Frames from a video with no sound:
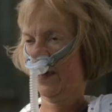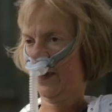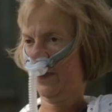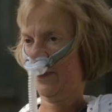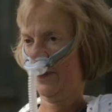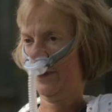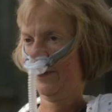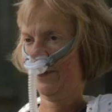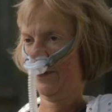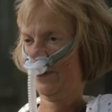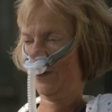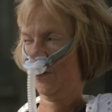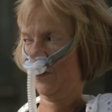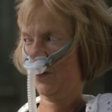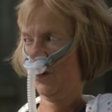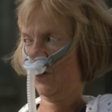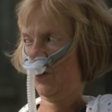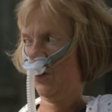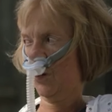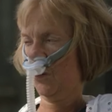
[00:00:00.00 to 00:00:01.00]
in the
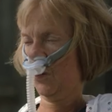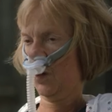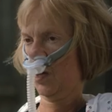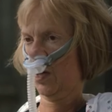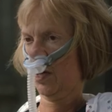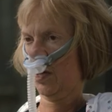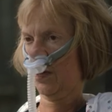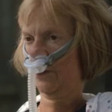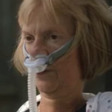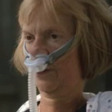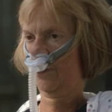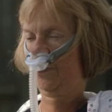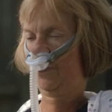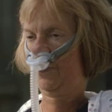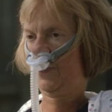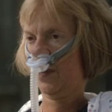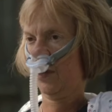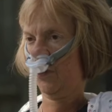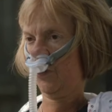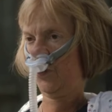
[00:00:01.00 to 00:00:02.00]
disability world.
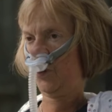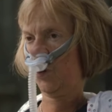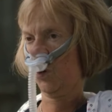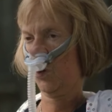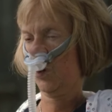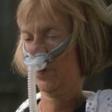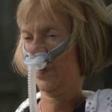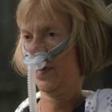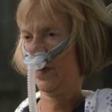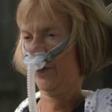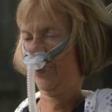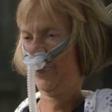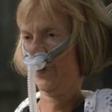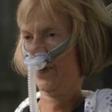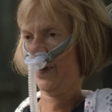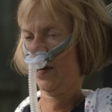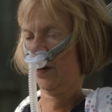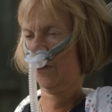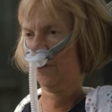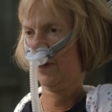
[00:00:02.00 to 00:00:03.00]
It's called
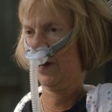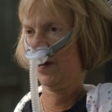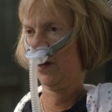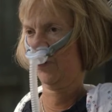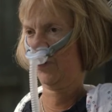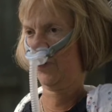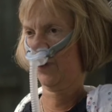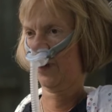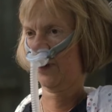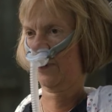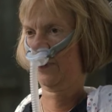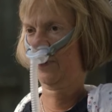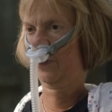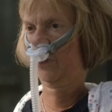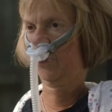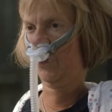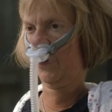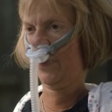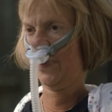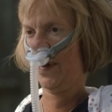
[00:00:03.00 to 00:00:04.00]
nothing about
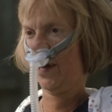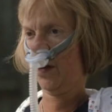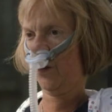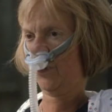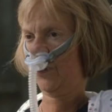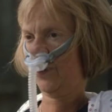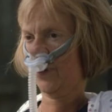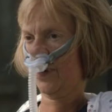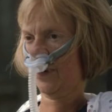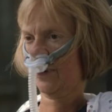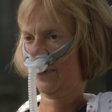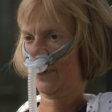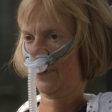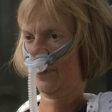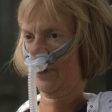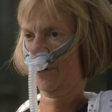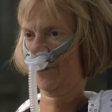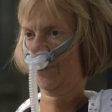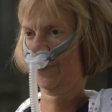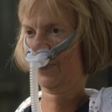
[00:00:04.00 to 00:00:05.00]
us without
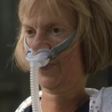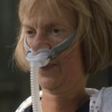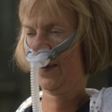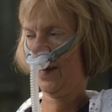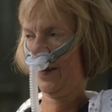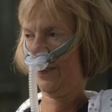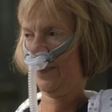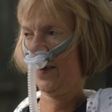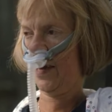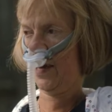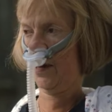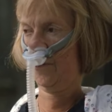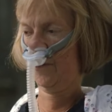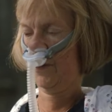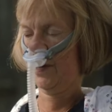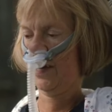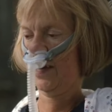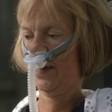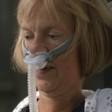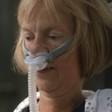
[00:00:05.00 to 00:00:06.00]
us. And that
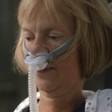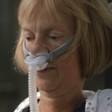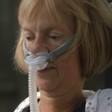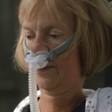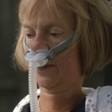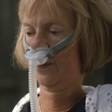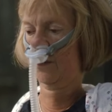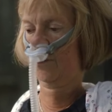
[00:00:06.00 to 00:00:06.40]
means